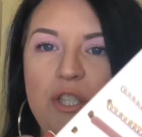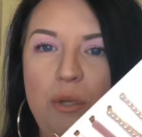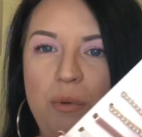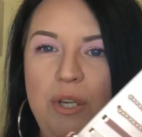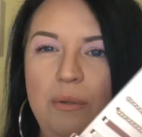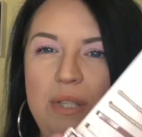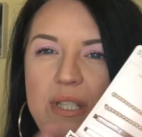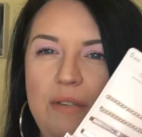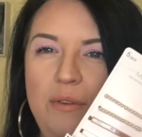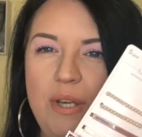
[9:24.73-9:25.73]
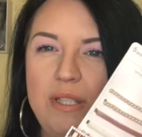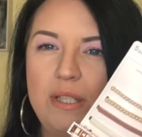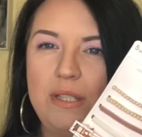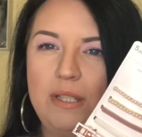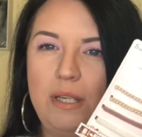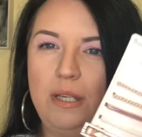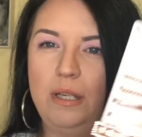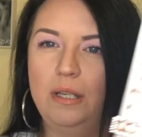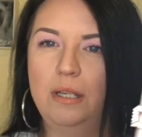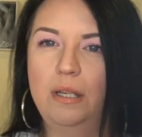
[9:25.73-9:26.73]
so cute. Let's see if you guys can see.
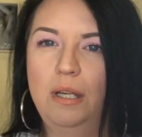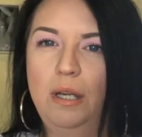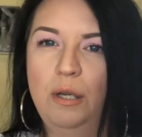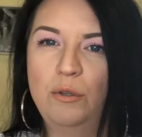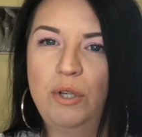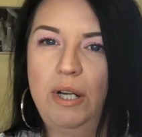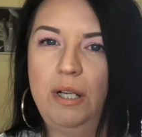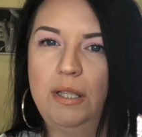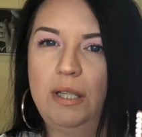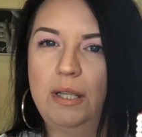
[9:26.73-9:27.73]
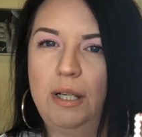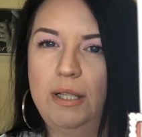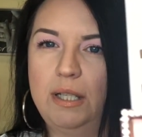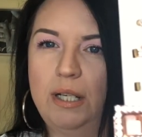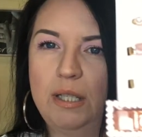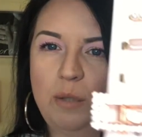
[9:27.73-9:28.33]
Trying not to get the light to hit it so